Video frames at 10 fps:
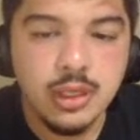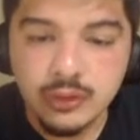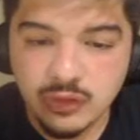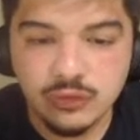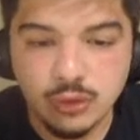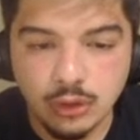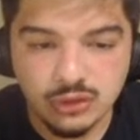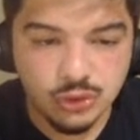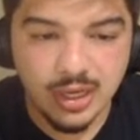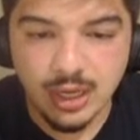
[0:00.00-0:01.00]
These are all
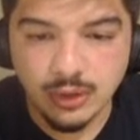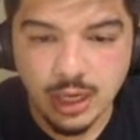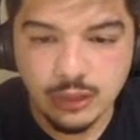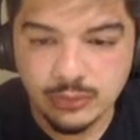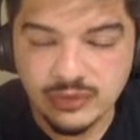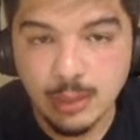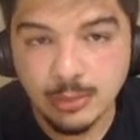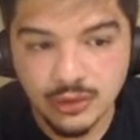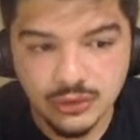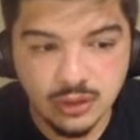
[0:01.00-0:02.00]
strikeout guys with
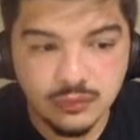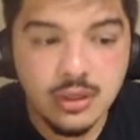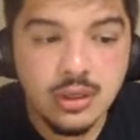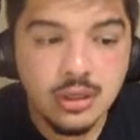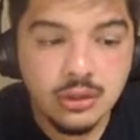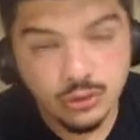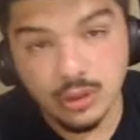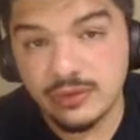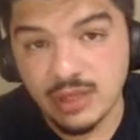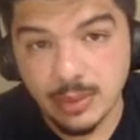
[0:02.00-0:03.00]
top-notch stuff.
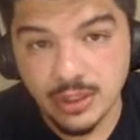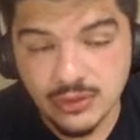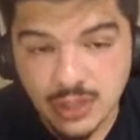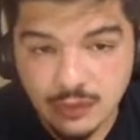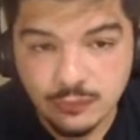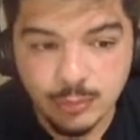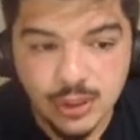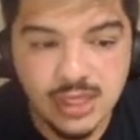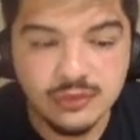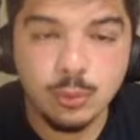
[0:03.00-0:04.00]
Stroh's top-notch stuff, but he
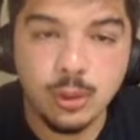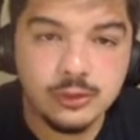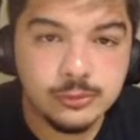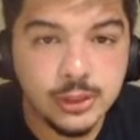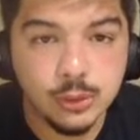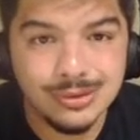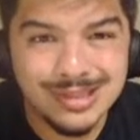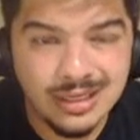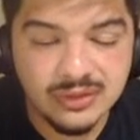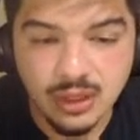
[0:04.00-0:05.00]
has to work his way into a
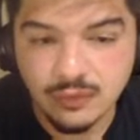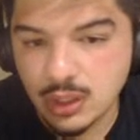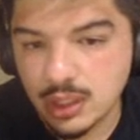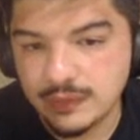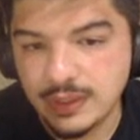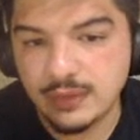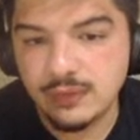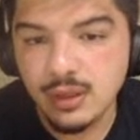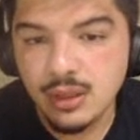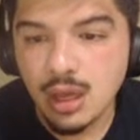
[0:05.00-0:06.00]
lot of soft contact.
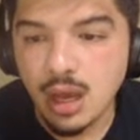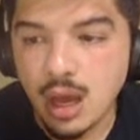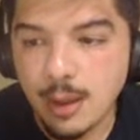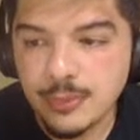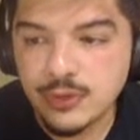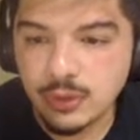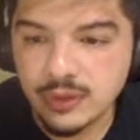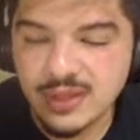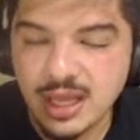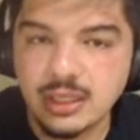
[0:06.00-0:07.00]
So it's
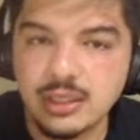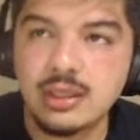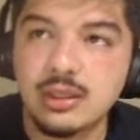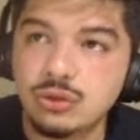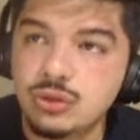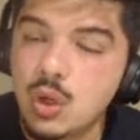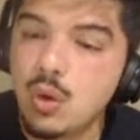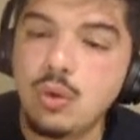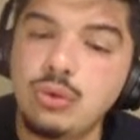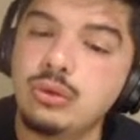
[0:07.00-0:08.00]
not
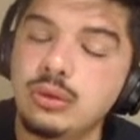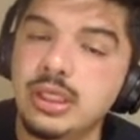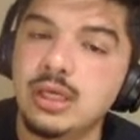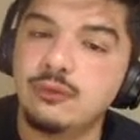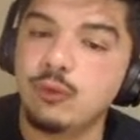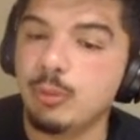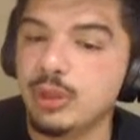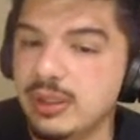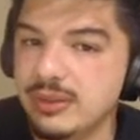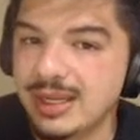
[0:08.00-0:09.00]
totally a
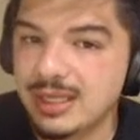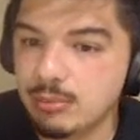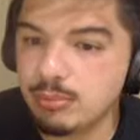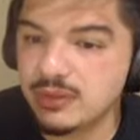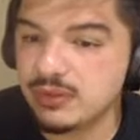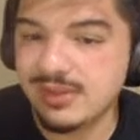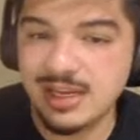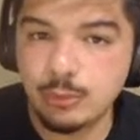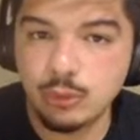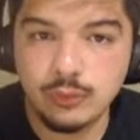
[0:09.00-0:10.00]
formula that can be
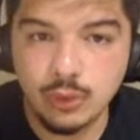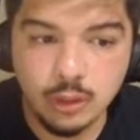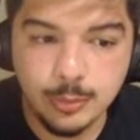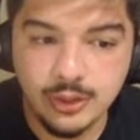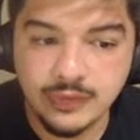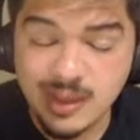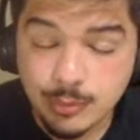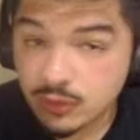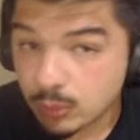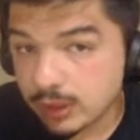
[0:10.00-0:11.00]
sustainable over a long period of time, but
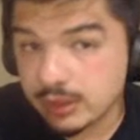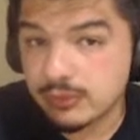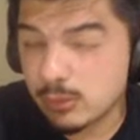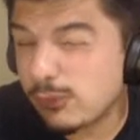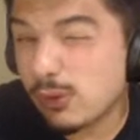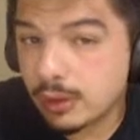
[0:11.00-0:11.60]
it's working so far.